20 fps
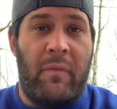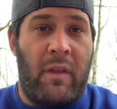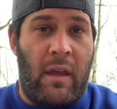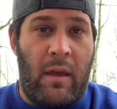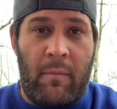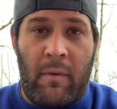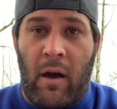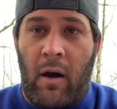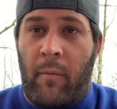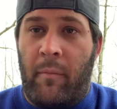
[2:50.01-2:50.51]

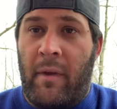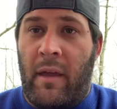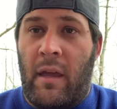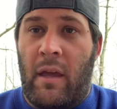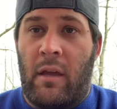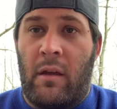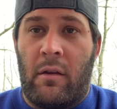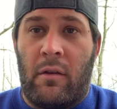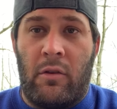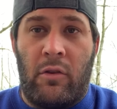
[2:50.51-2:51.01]
email
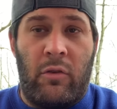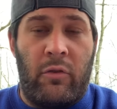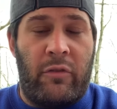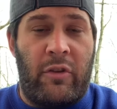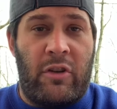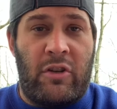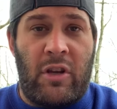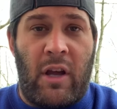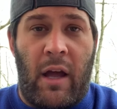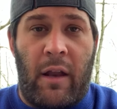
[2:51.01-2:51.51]
me, use
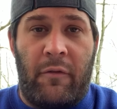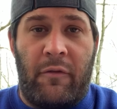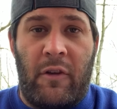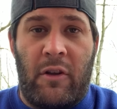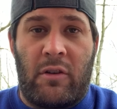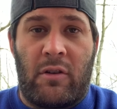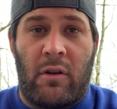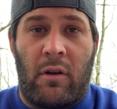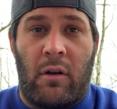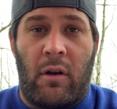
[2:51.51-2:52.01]
the chat
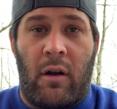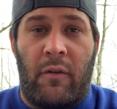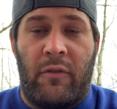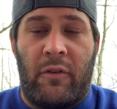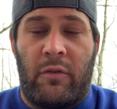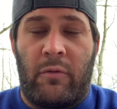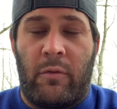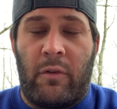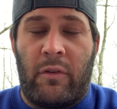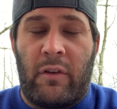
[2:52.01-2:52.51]
feature on
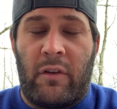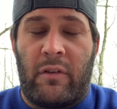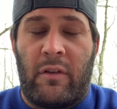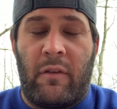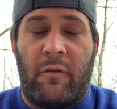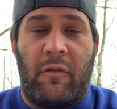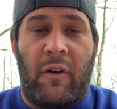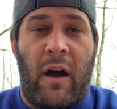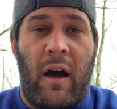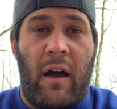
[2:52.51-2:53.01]
Office
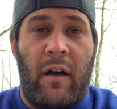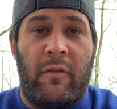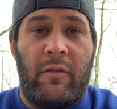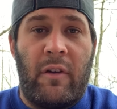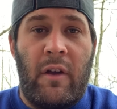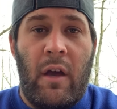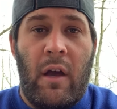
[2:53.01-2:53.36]
365,